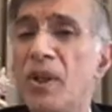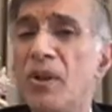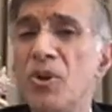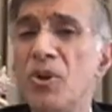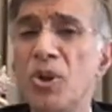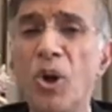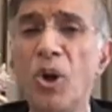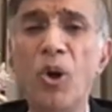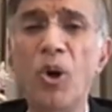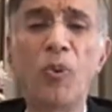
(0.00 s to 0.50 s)

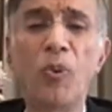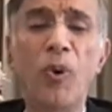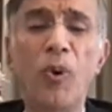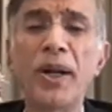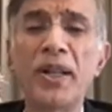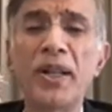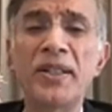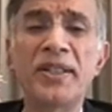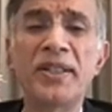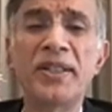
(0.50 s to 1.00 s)
So
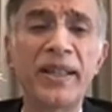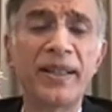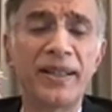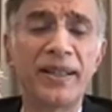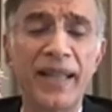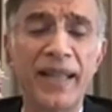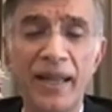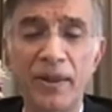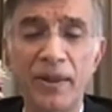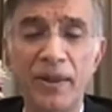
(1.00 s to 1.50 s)
what is
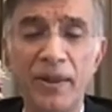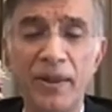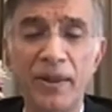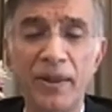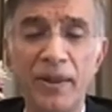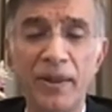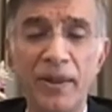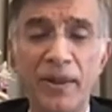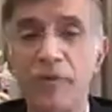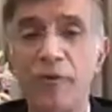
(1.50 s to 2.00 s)
it that
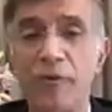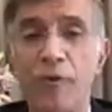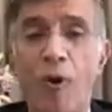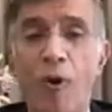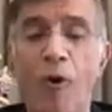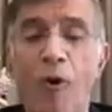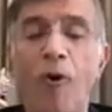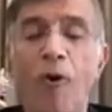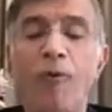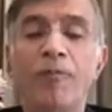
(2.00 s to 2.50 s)
we are
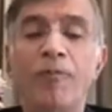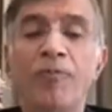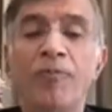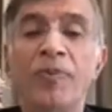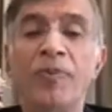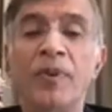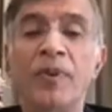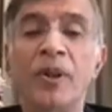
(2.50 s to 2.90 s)
looking for?